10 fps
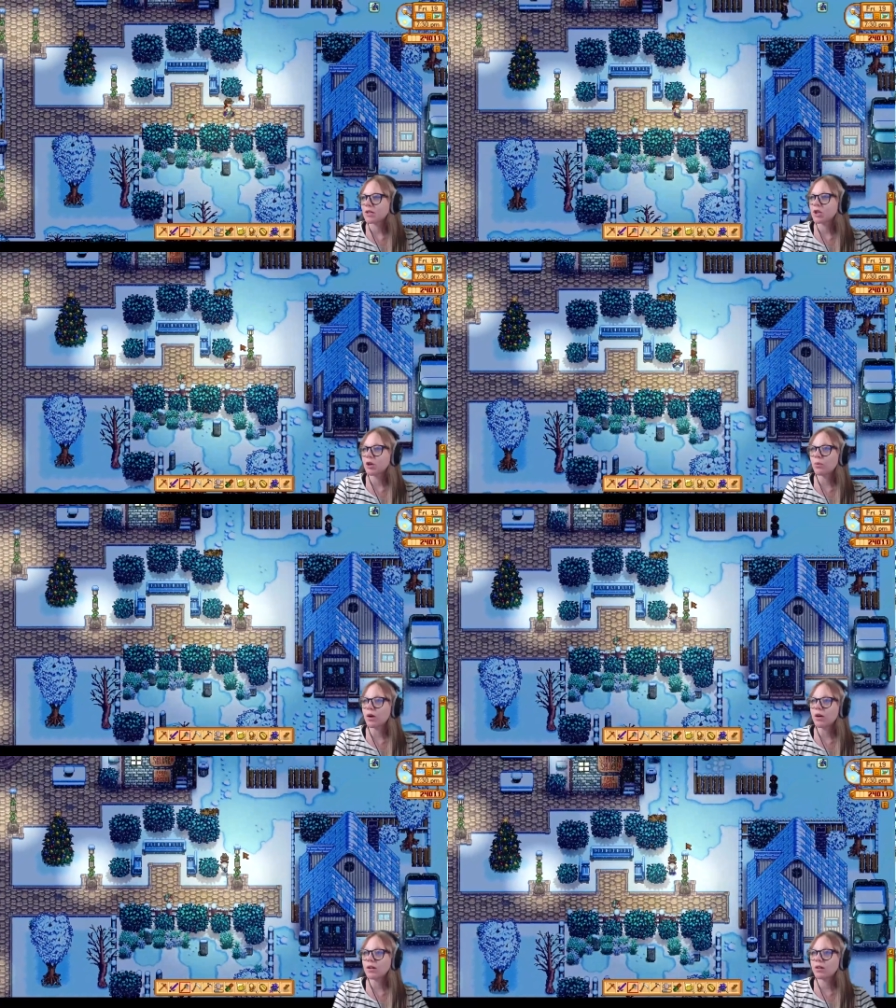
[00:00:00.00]
Do you know
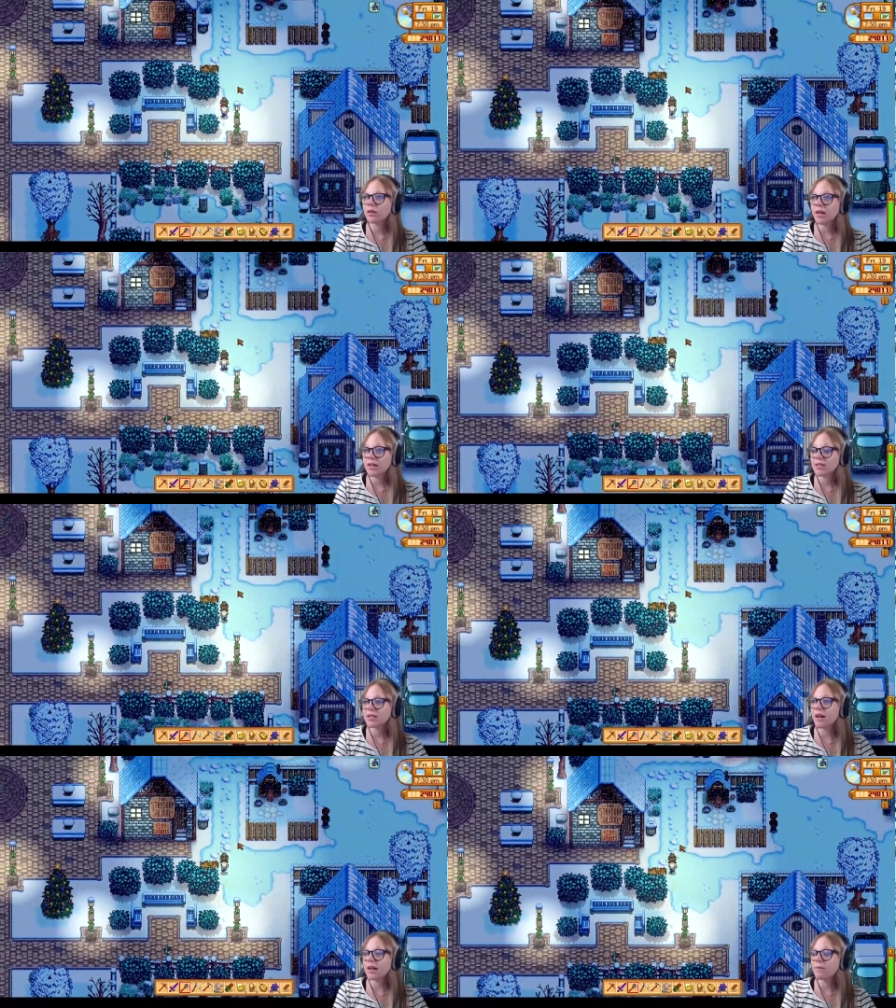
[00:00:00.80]
what?
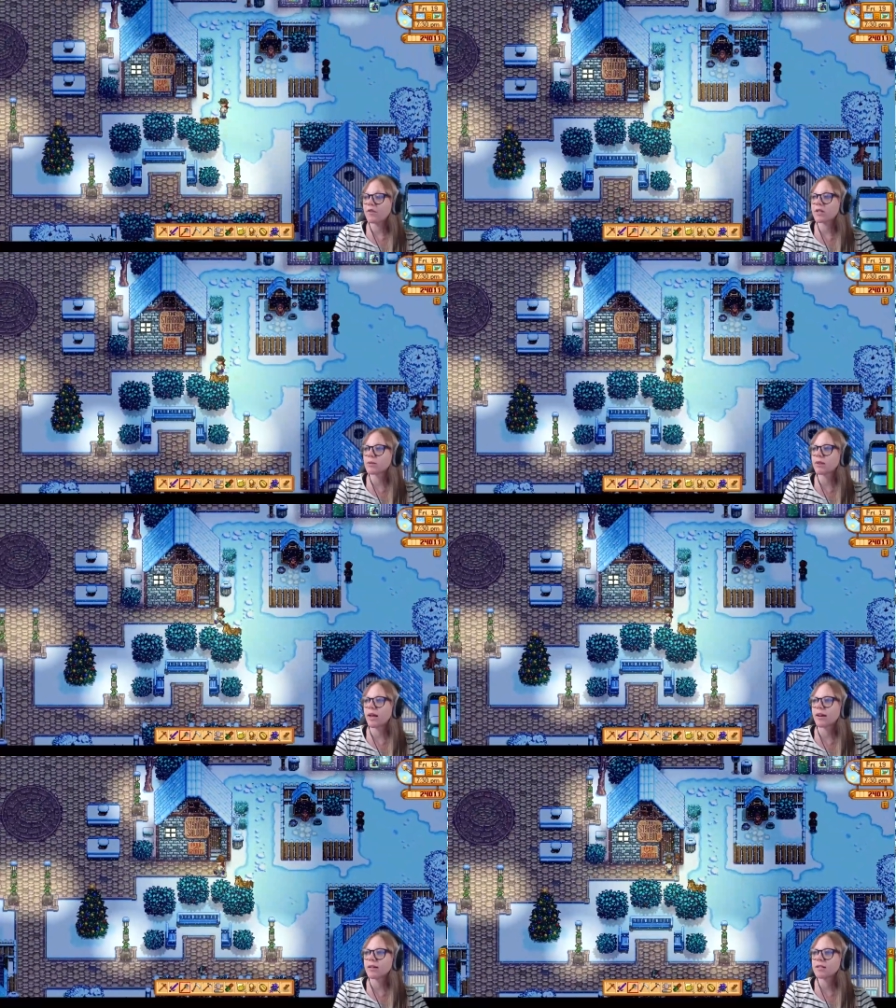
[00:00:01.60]
Yes, I am friends with
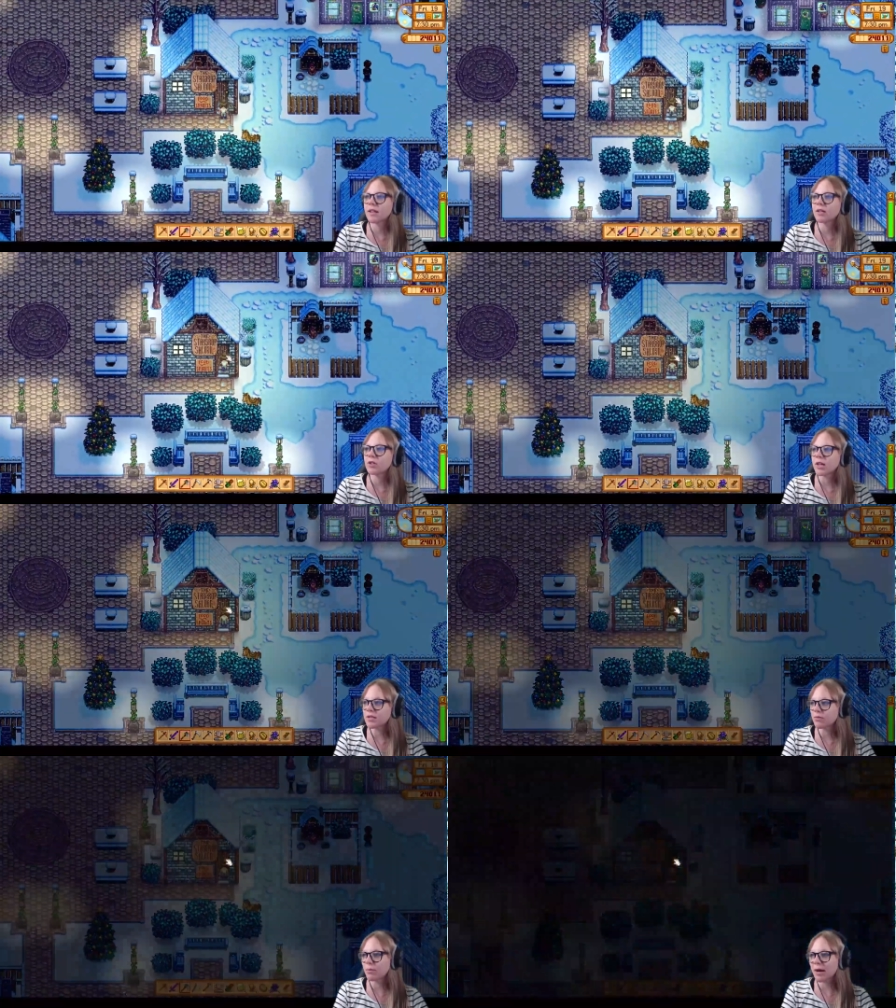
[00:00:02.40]
Linus, and you
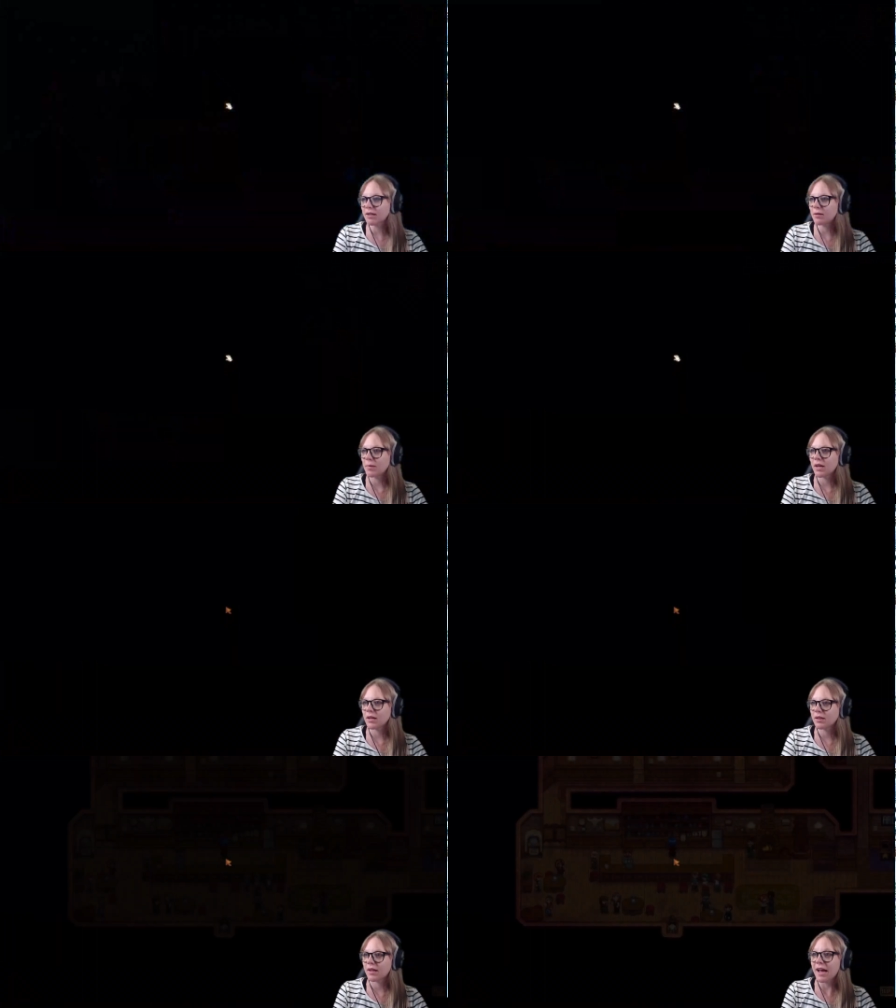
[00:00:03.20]
just reminded
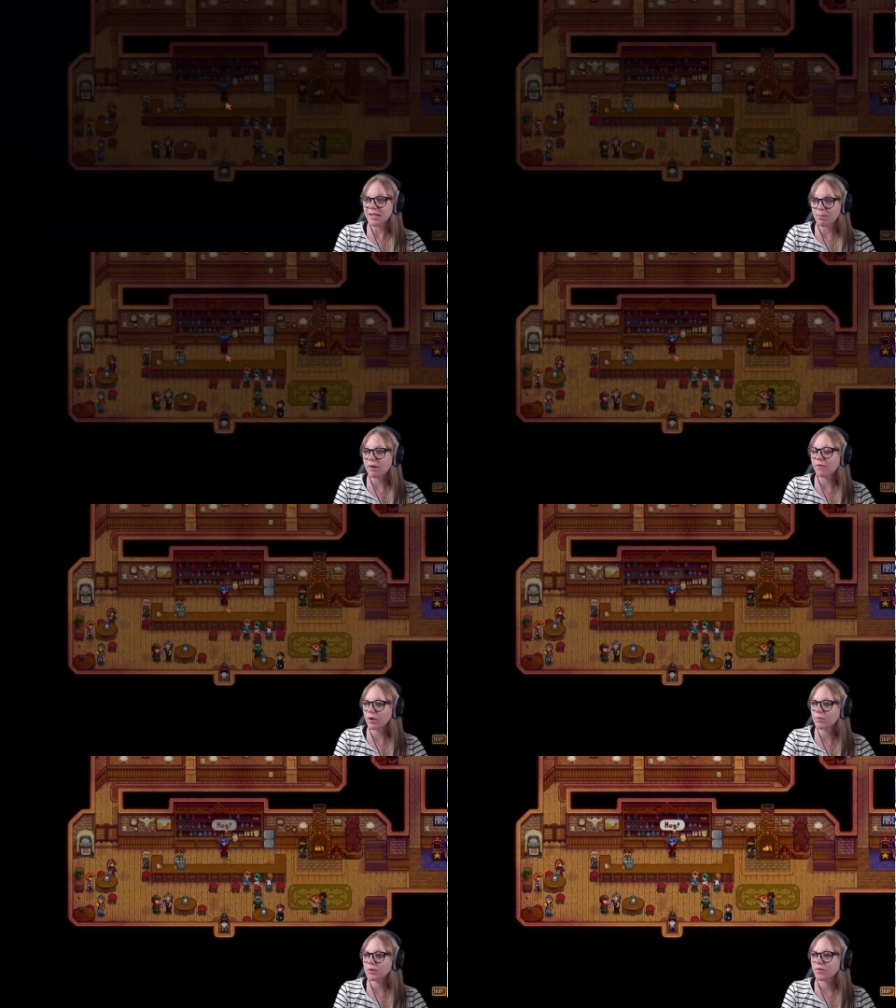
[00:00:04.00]
me that as my
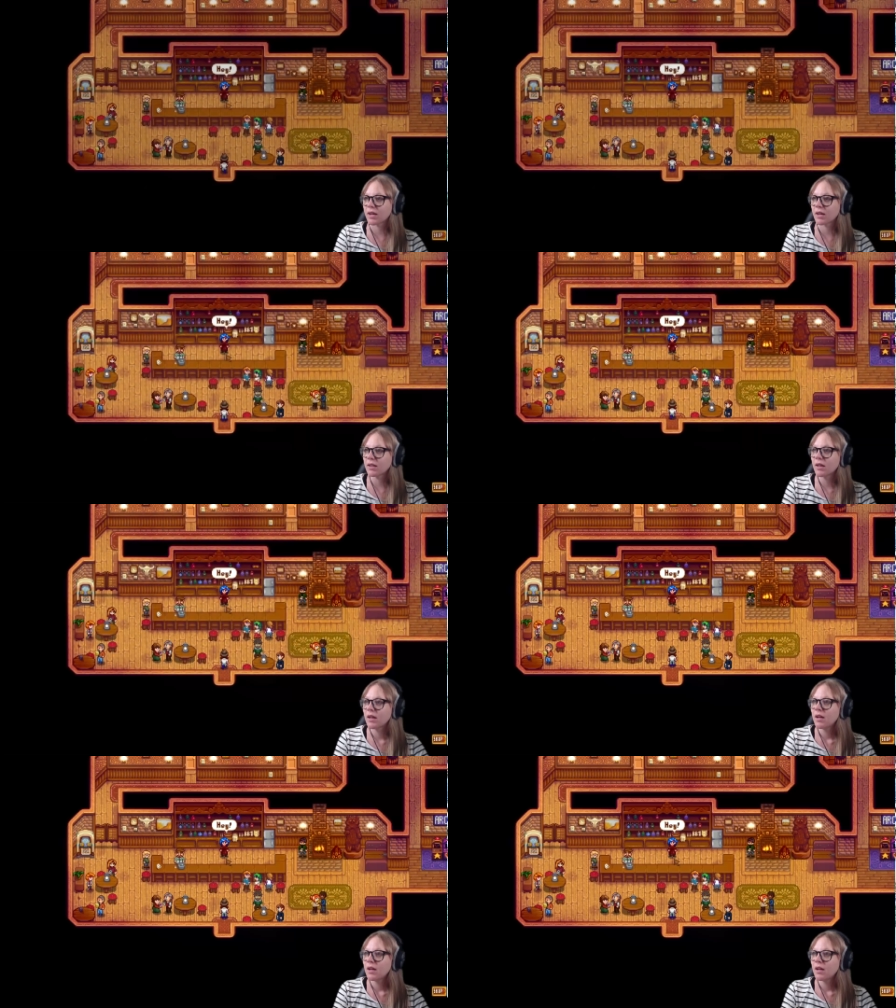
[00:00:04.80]
phone was ringing,